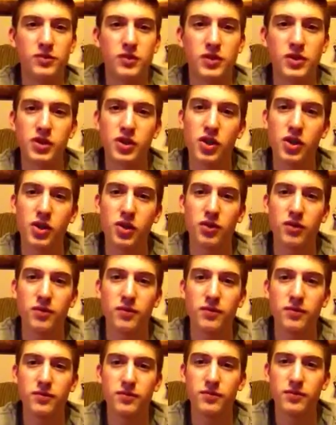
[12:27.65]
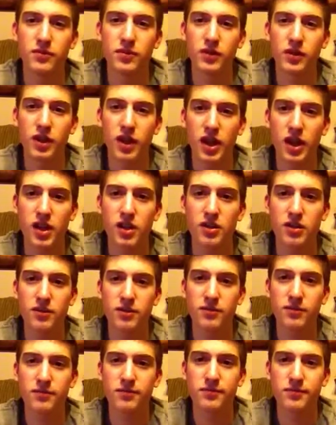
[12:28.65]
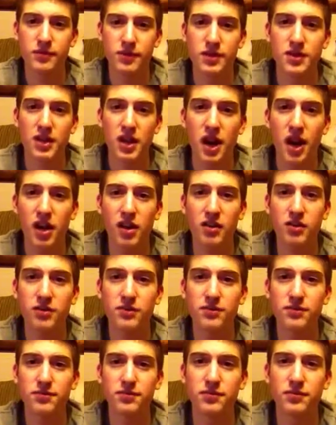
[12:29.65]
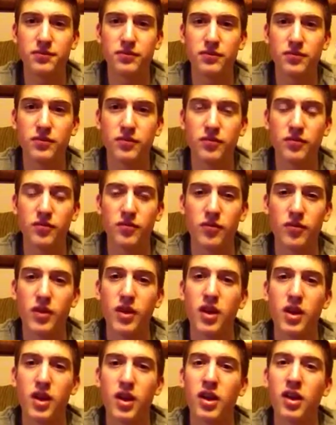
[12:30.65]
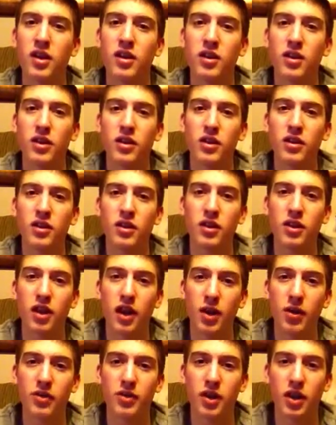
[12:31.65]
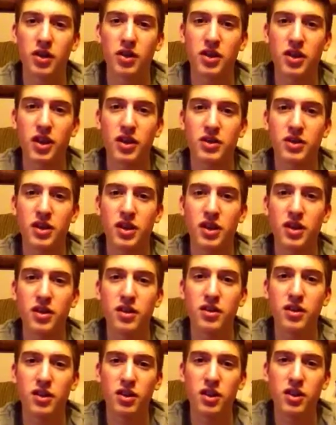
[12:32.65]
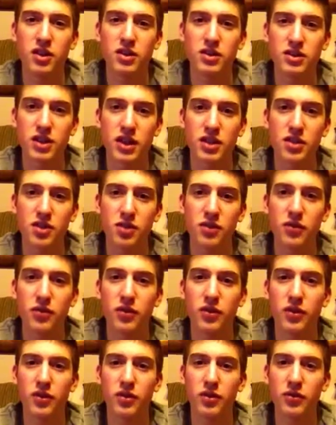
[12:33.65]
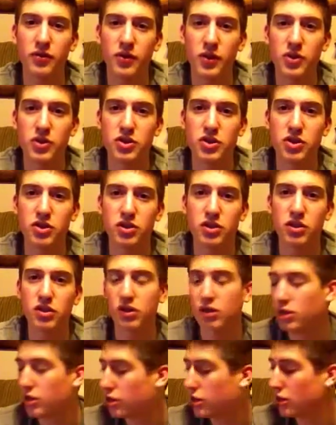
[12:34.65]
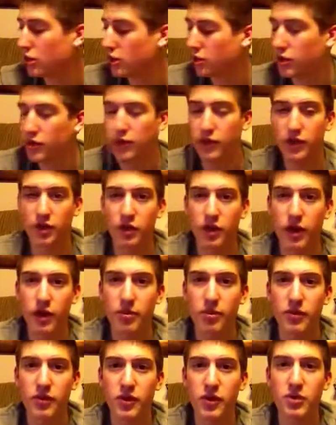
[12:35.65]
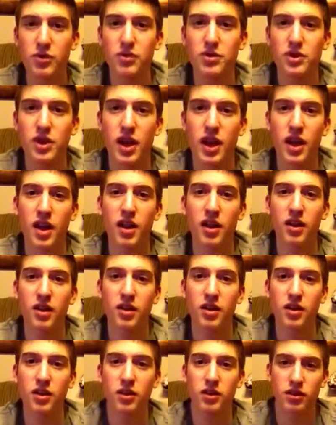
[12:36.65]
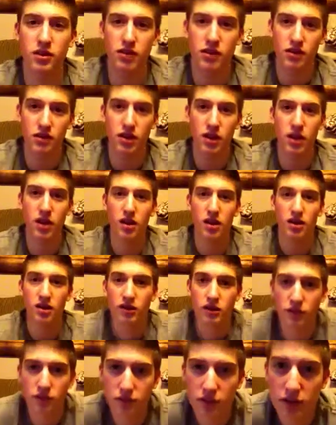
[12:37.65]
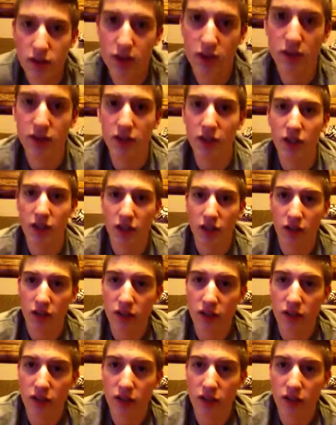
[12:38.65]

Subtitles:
So, again, this is Kyle, and I'll talk to you guys later. Stay tuned for future video game reviews, and yeah, see ya.